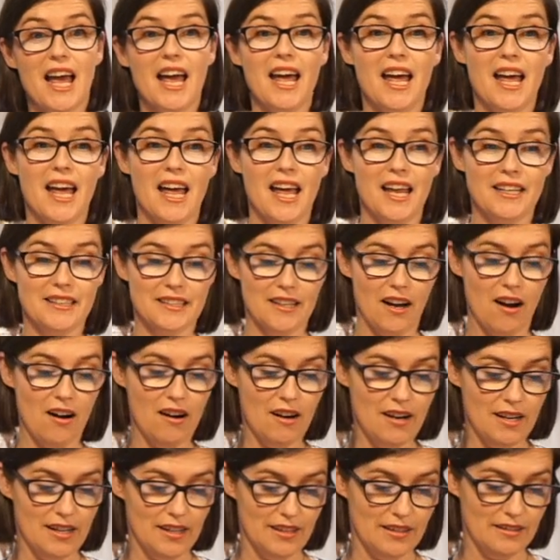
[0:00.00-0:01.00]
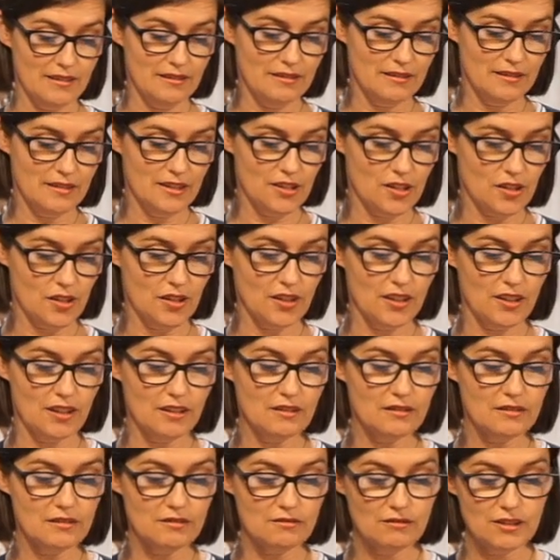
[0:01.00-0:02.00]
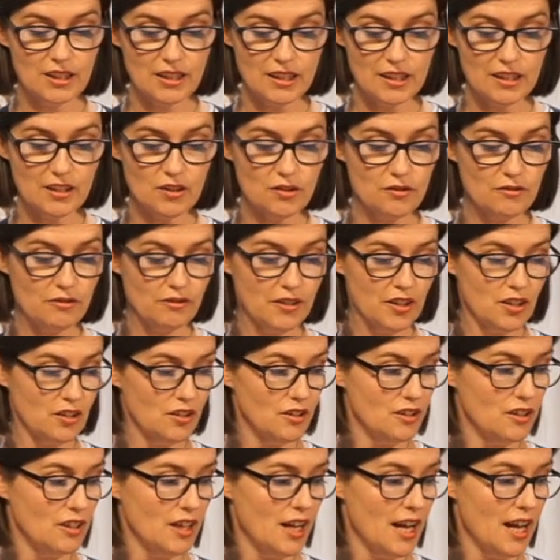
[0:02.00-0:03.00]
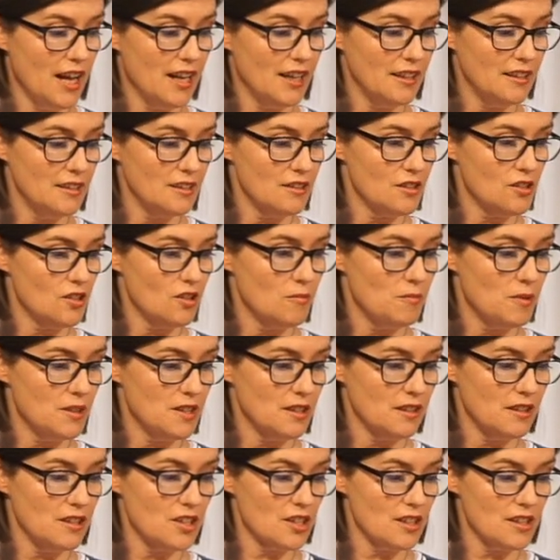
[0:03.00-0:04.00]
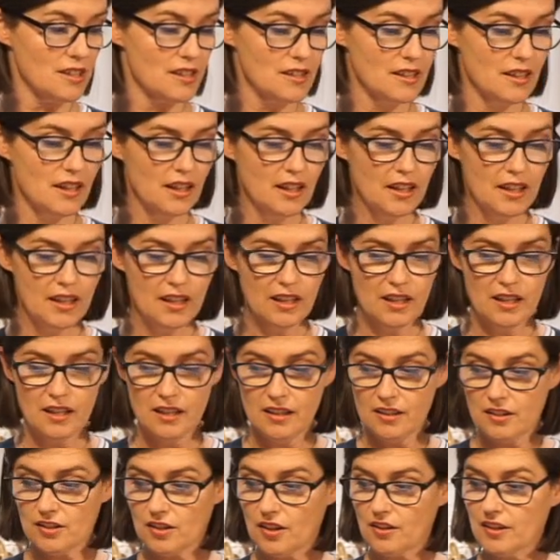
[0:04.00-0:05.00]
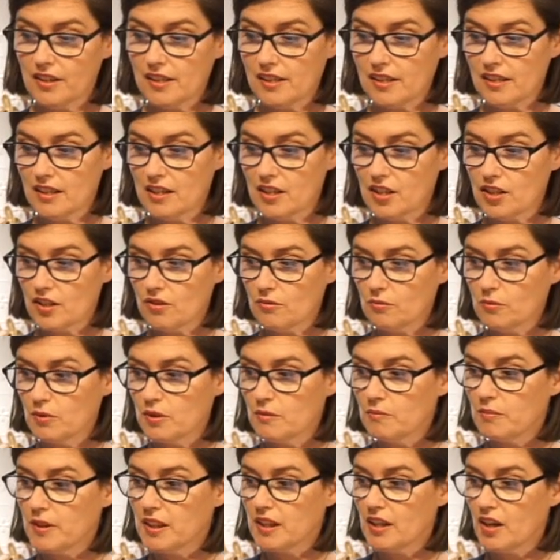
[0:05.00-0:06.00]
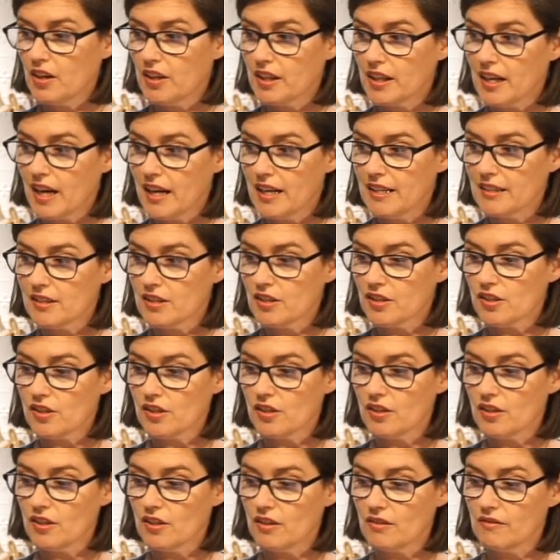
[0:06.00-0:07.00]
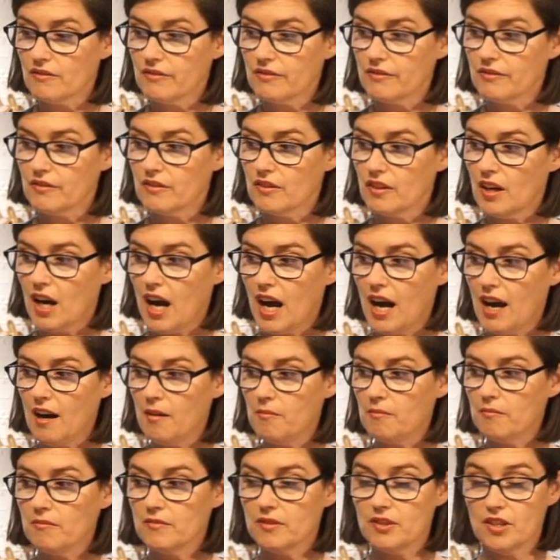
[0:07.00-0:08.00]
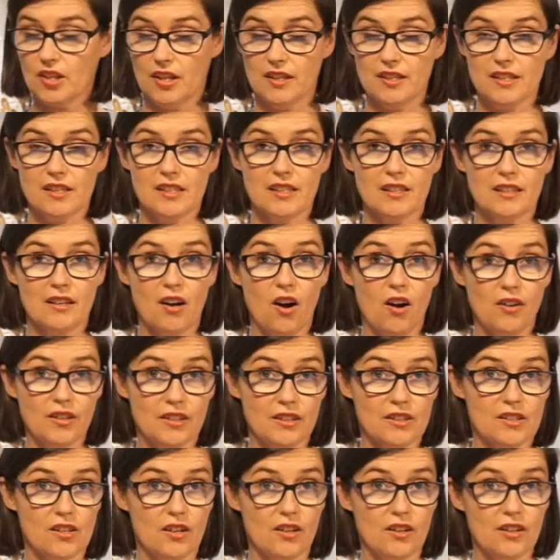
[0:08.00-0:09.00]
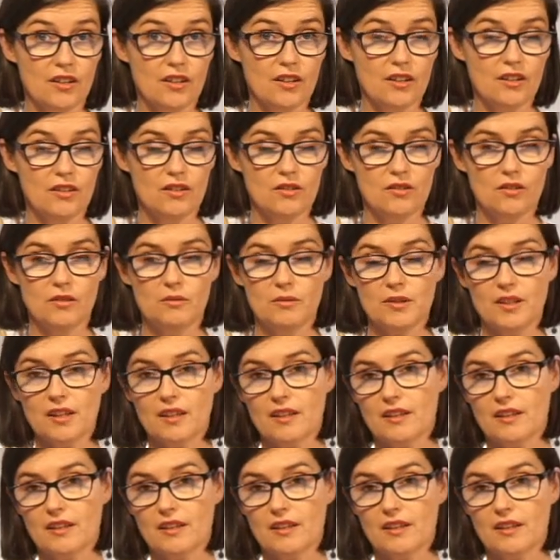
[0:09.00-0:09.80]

and iron. So really good for you and super delicious. So this dish would be okay to serve just on its own or with